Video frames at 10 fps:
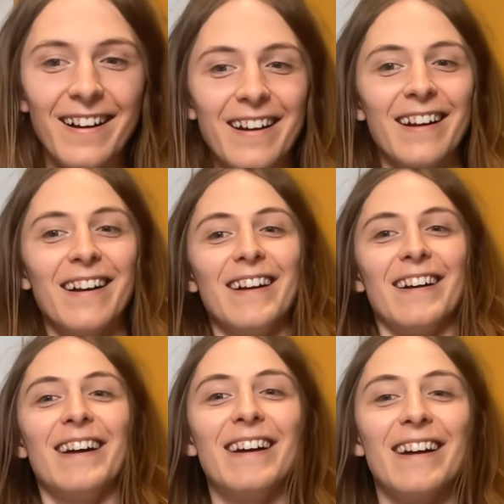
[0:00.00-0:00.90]

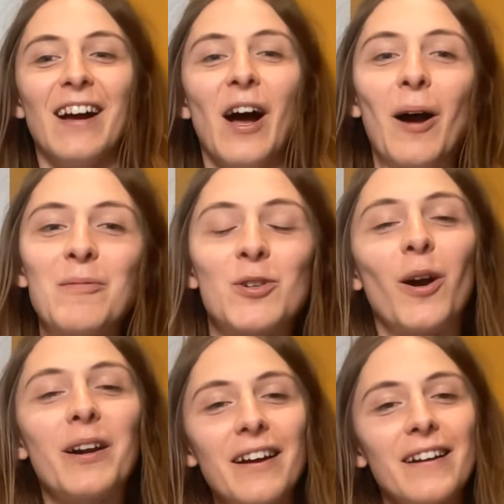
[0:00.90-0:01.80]
I'm trying
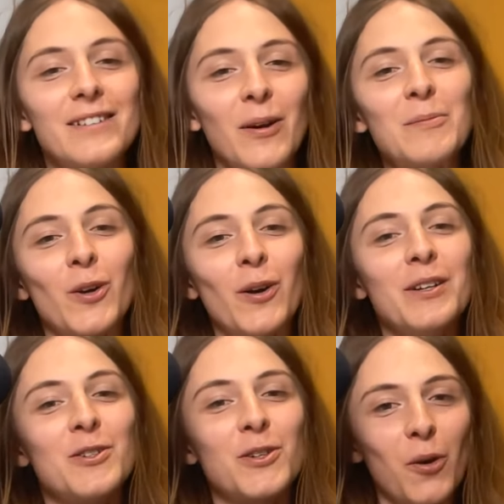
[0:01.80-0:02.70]
to so I'm trying to
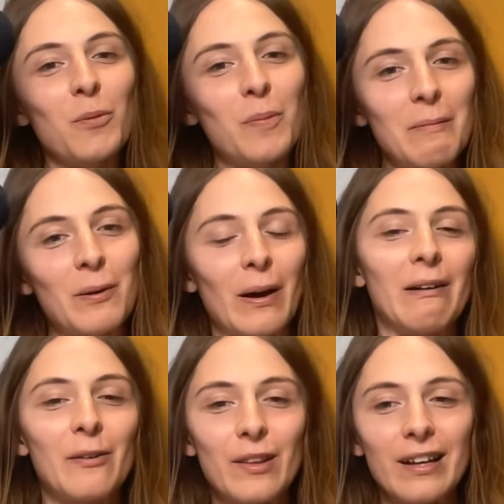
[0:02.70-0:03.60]
show people
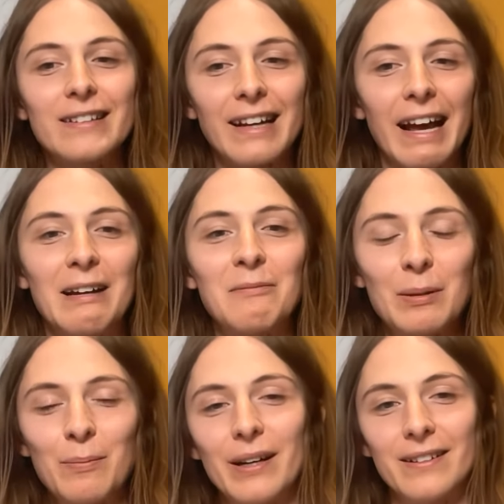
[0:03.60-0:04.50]
how things can be
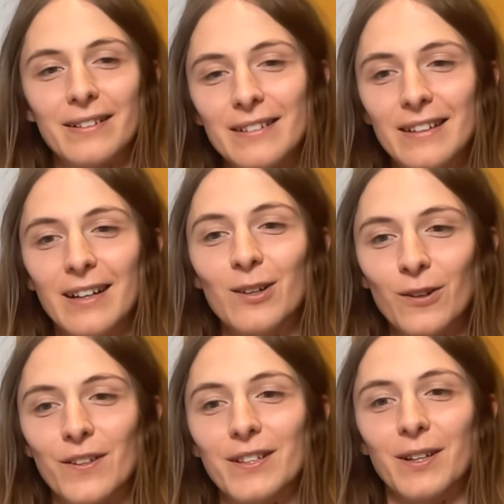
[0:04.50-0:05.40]
better a lot of
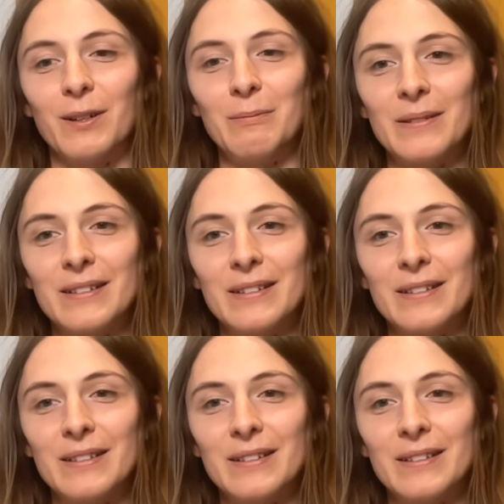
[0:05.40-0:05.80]
the time.